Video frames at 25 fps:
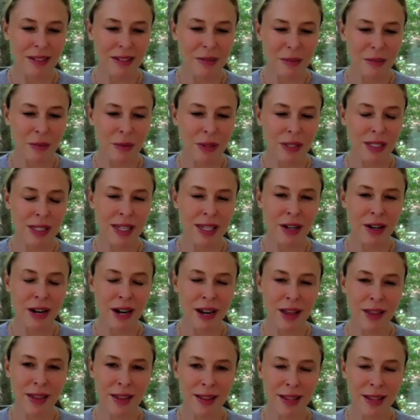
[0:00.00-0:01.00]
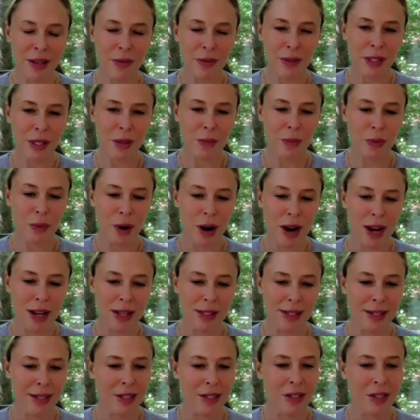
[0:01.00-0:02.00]
Was there anything that was
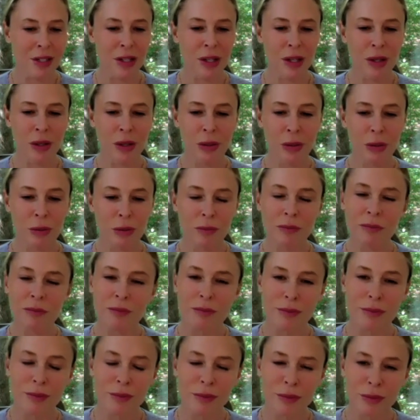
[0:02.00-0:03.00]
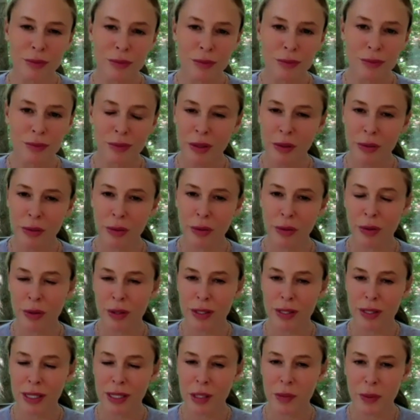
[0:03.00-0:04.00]
surprising to you through this
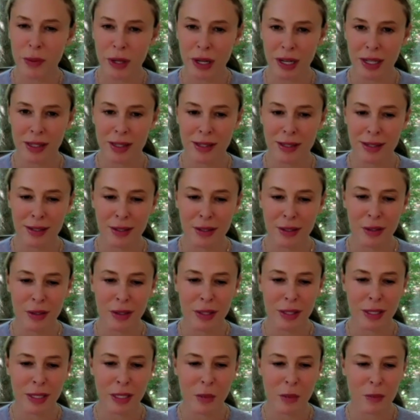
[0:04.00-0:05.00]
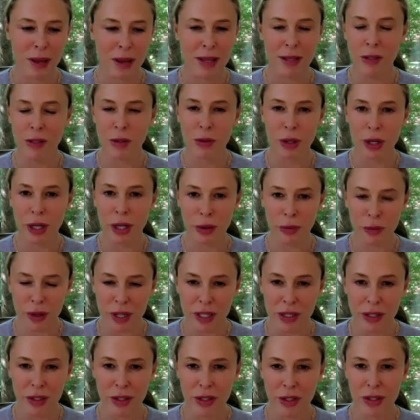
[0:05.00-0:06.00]
experience and going to space, or your
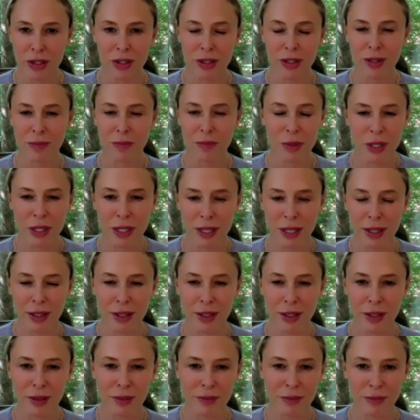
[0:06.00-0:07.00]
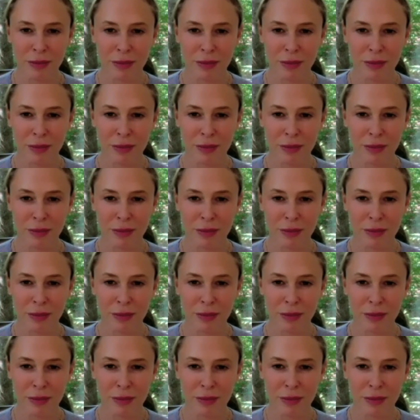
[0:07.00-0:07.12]
research in particular?